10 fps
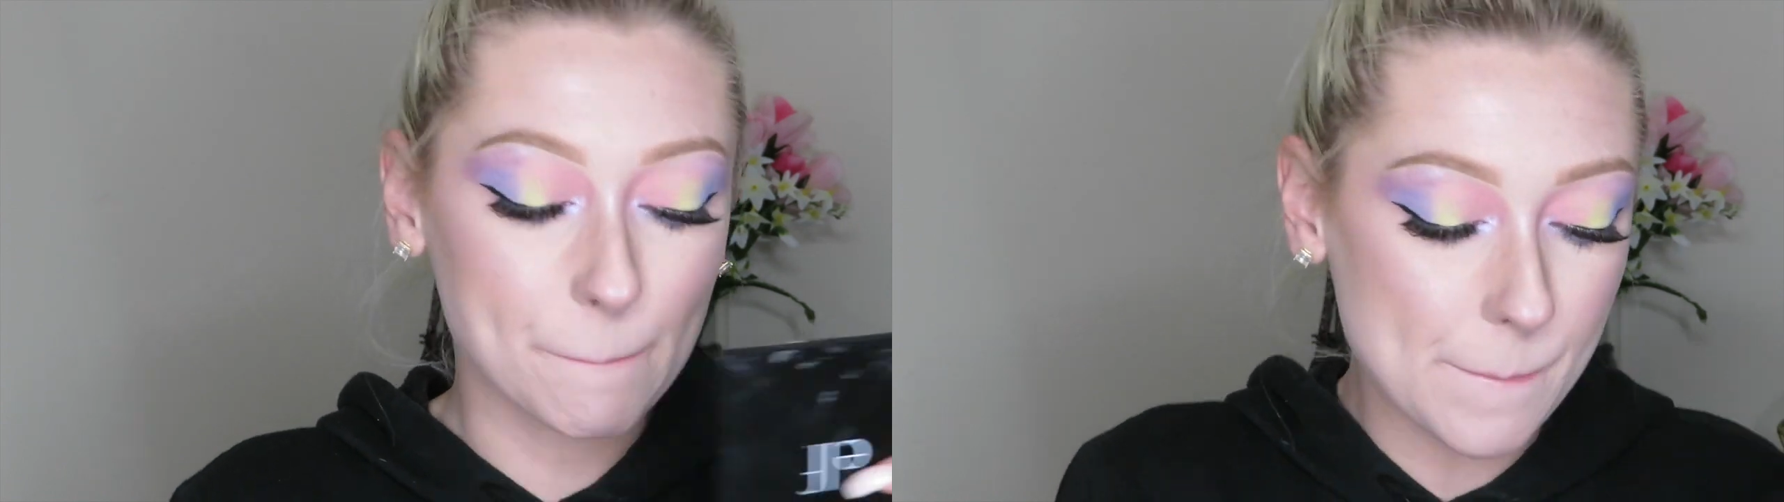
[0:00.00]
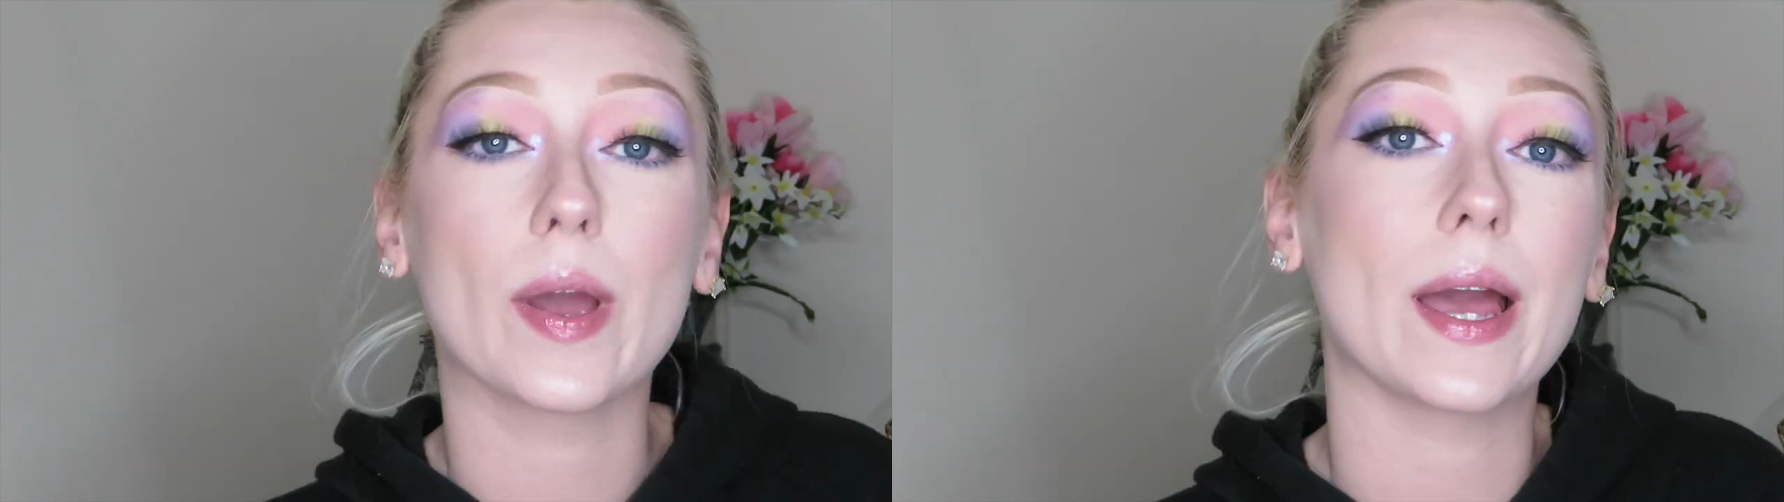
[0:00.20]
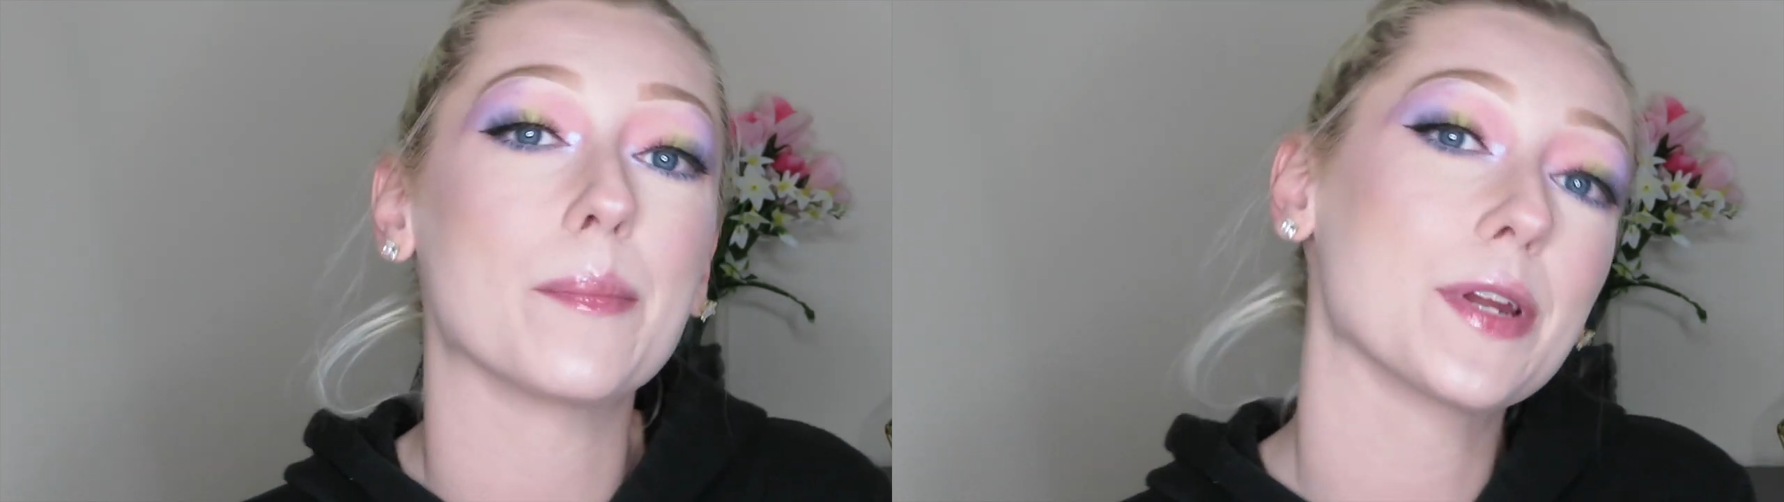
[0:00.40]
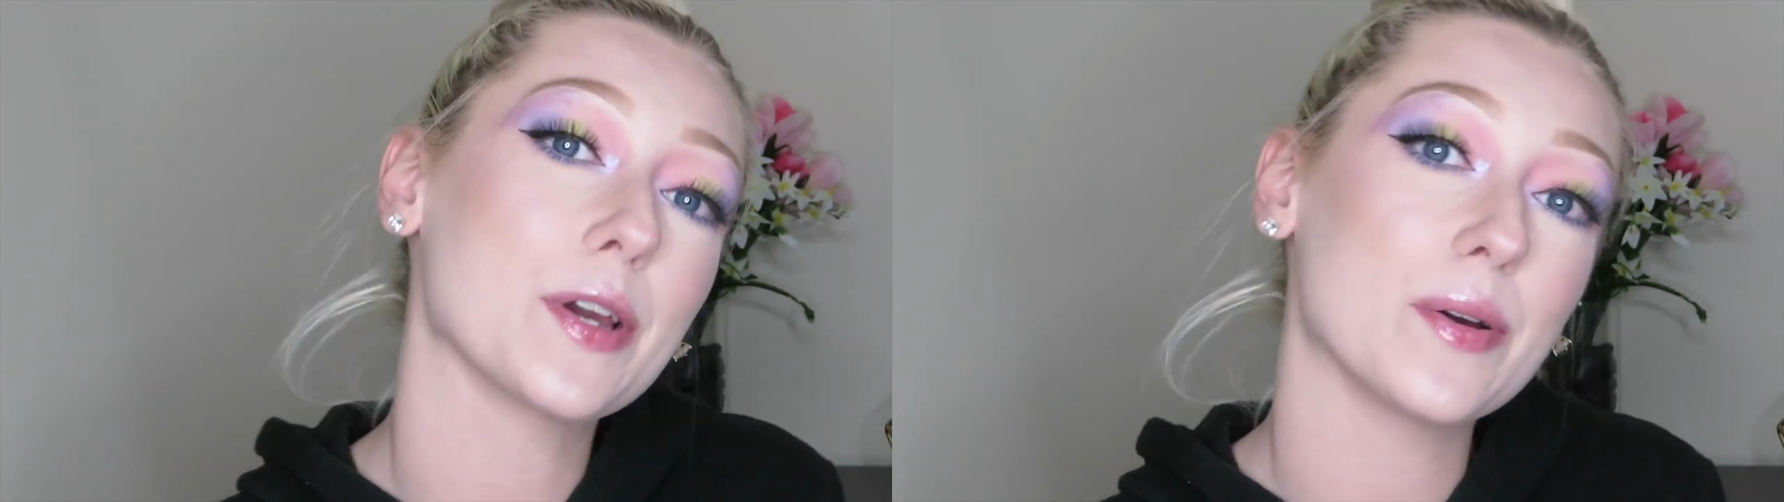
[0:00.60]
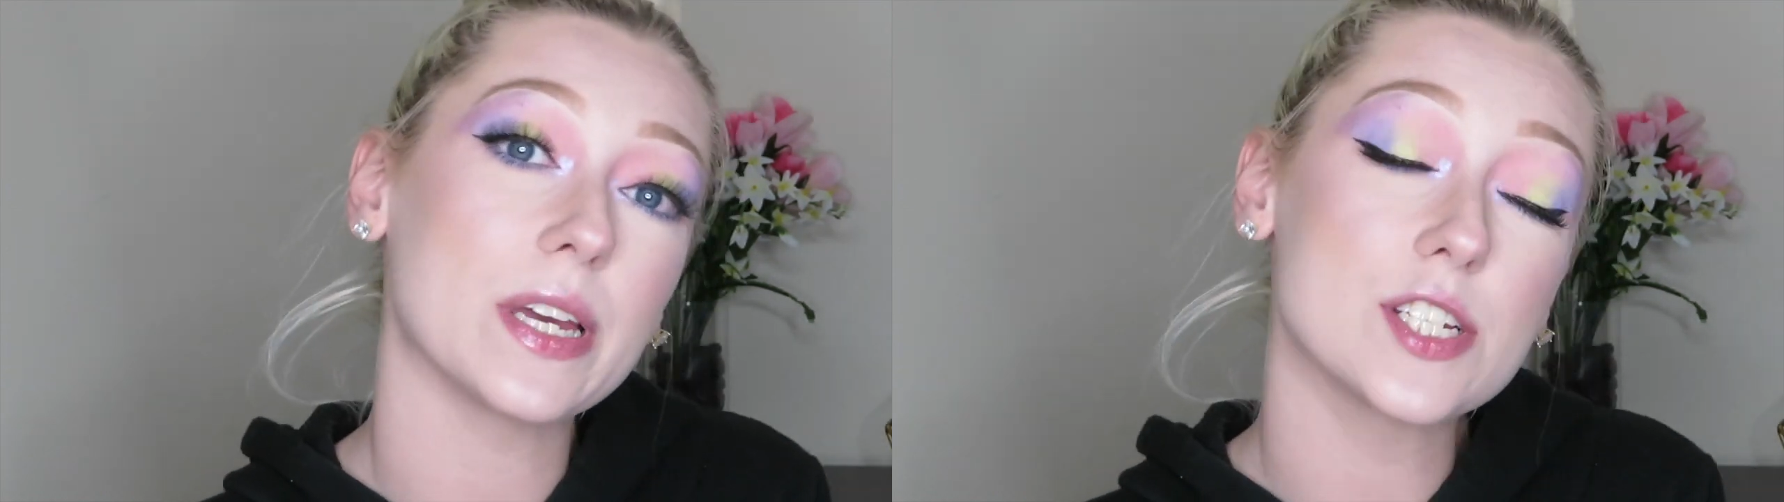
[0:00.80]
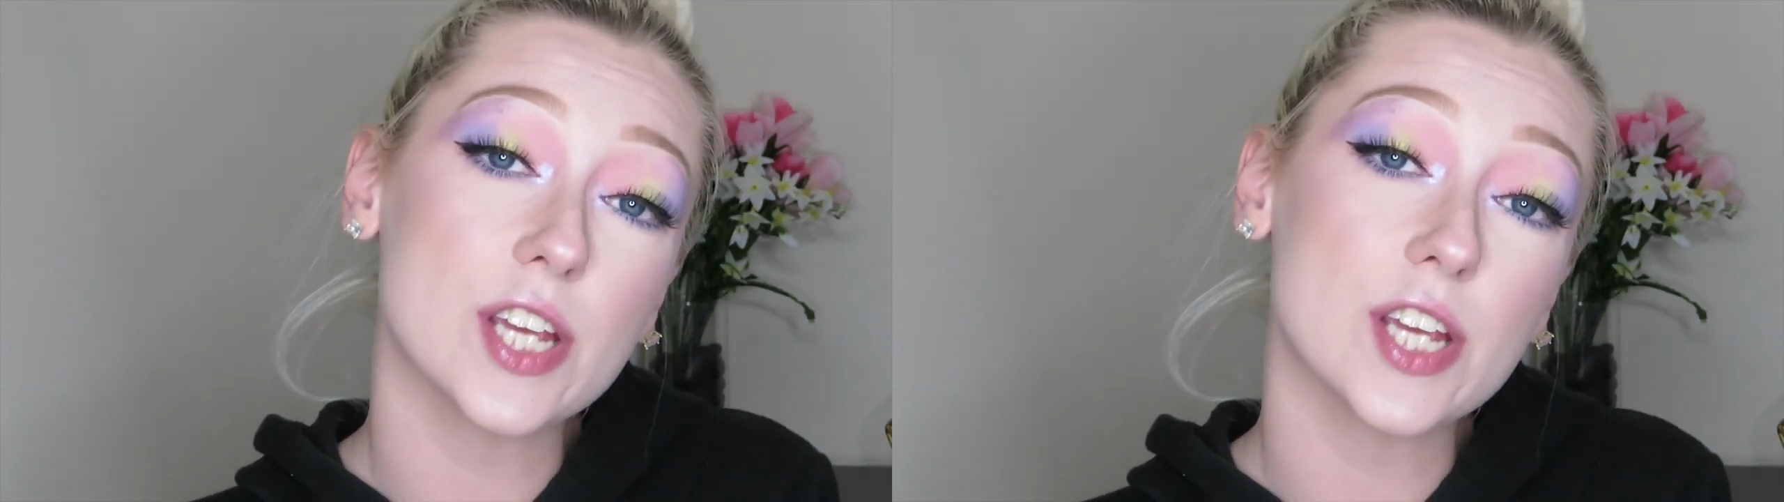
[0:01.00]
Okay, I'm gonna go get